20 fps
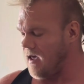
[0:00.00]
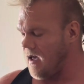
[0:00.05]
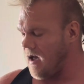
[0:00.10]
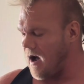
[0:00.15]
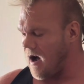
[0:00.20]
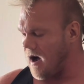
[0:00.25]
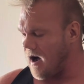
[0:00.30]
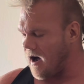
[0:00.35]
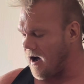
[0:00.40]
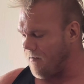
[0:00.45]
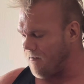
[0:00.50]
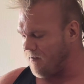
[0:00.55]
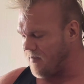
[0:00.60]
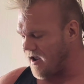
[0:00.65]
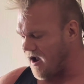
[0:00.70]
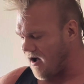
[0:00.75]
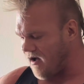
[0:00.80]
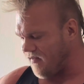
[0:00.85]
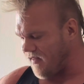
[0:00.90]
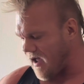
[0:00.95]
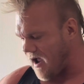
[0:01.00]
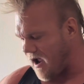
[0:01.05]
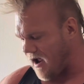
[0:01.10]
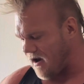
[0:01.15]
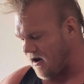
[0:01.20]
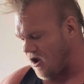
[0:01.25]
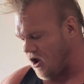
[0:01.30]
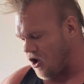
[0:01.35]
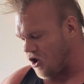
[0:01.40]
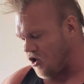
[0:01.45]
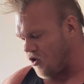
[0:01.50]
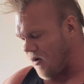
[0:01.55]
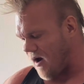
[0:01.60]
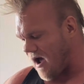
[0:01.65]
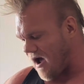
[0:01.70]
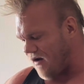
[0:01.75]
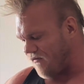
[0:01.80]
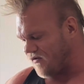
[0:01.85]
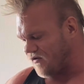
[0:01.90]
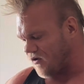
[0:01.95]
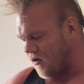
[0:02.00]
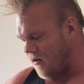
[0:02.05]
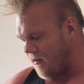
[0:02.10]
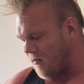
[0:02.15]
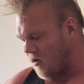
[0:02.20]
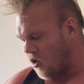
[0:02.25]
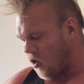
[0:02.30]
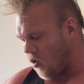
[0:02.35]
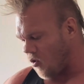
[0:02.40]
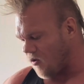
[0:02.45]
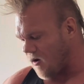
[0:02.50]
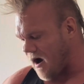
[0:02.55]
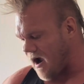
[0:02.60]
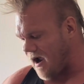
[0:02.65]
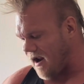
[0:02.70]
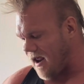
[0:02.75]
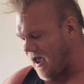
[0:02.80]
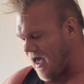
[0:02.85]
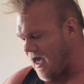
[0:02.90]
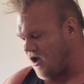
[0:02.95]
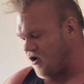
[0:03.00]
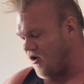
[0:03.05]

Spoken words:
Beyond that, you have sodium chloride,